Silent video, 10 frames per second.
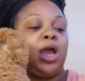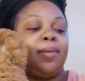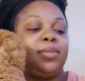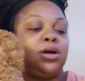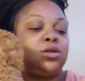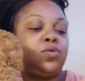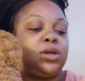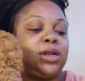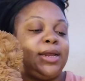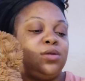I'm not gonna read
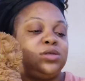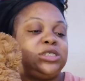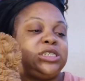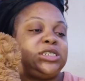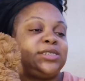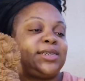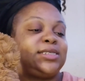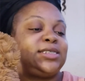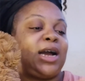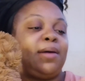the little details at the
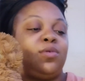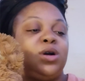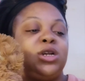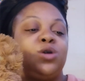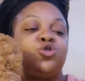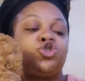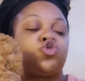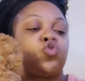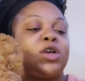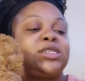top. We're gonna go
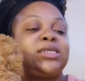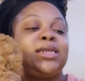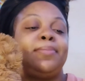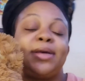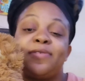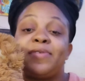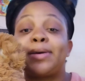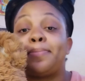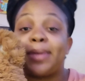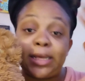straight to the
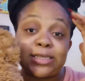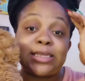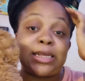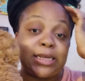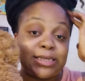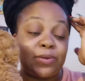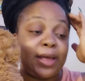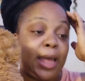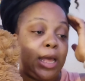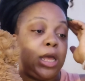motherfucking business,
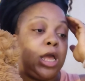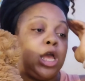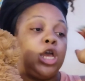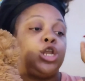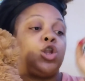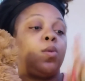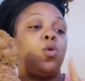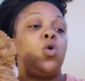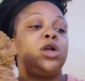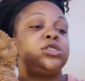okay? Number
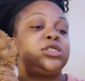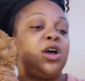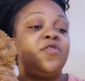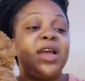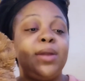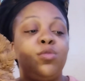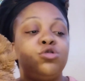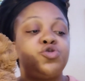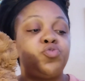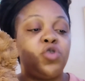1, stuffed
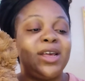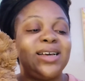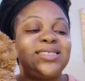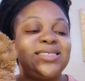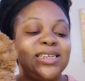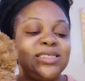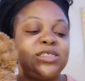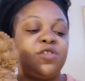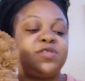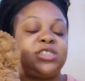animals bring a sense
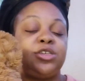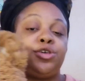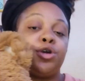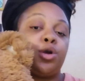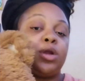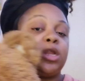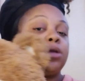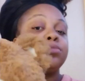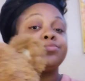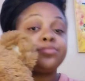of security.